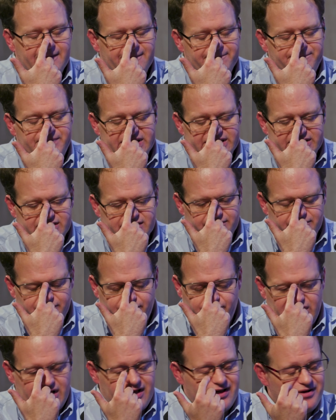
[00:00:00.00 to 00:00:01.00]
But
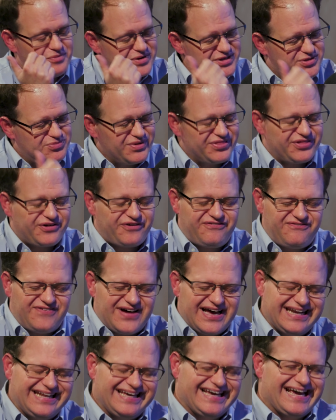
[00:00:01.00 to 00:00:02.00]
what they're
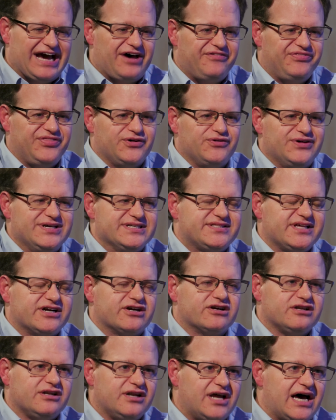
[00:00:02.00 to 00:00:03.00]
finding out, though, is
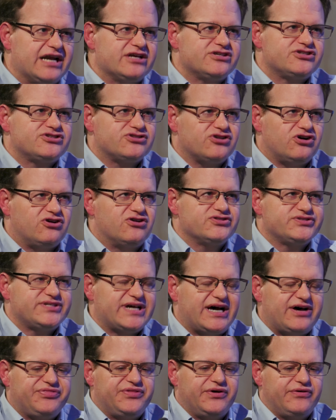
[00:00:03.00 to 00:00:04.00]
there are a lot of stars
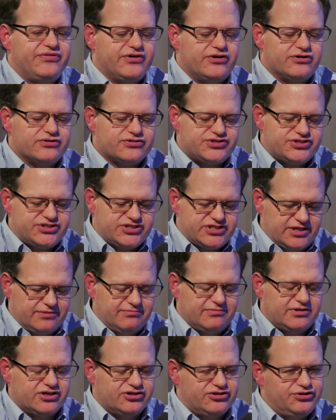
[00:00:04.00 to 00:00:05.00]
out there that are
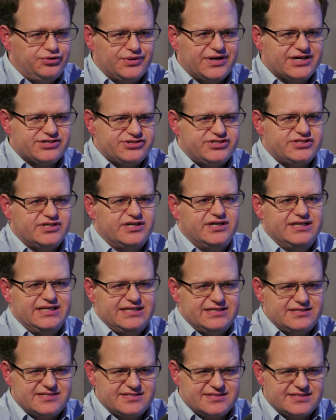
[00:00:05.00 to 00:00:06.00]
similar to our sun
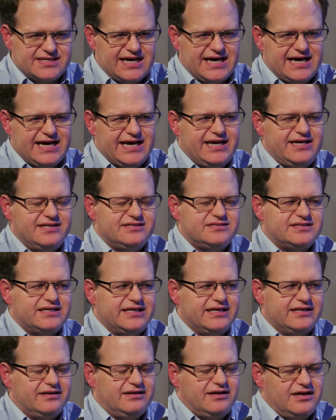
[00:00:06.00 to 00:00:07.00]
in size
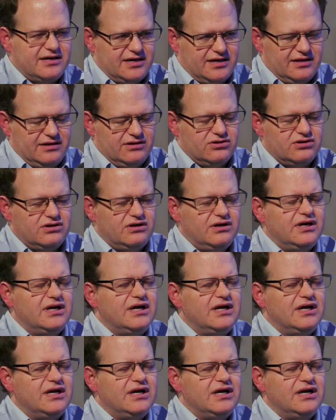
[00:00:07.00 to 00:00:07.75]
and color.